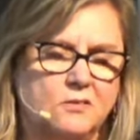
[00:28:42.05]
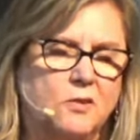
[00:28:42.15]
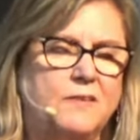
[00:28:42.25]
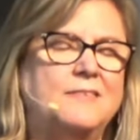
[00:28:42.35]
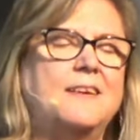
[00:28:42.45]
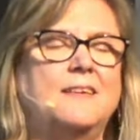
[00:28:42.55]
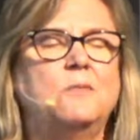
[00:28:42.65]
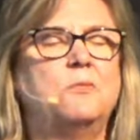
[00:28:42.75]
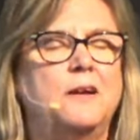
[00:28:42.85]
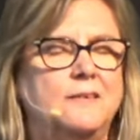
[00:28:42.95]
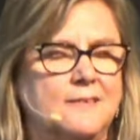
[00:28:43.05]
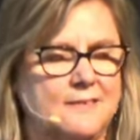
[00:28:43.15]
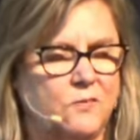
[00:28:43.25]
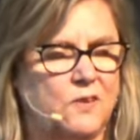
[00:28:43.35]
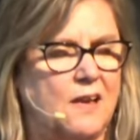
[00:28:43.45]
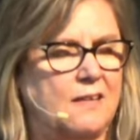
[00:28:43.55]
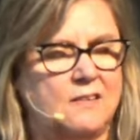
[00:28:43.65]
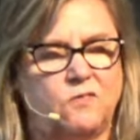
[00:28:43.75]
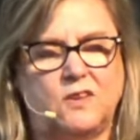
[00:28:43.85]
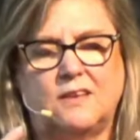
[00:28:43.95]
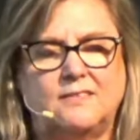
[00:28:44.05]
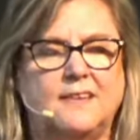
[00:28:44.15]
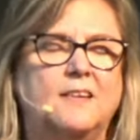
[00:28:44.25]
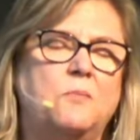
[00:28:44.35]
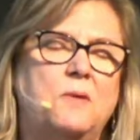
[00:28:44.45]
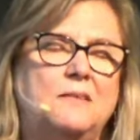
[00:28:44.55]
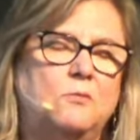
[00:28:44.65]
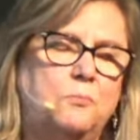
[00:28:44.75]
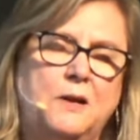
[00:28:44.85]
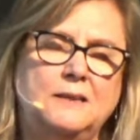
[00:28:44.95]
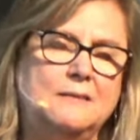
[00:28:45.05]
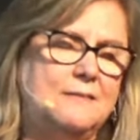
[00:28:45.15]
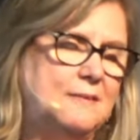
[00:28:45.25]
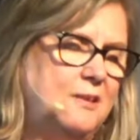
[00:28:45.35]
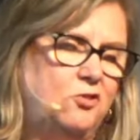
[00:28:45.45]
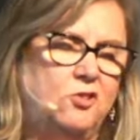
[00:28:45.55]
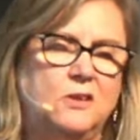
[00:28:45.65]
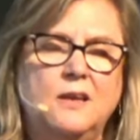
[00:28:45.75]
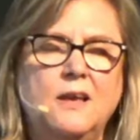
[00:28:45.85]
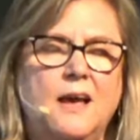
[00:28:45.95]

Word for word: And so I celebrate this philosophy, I celebrate this teaching,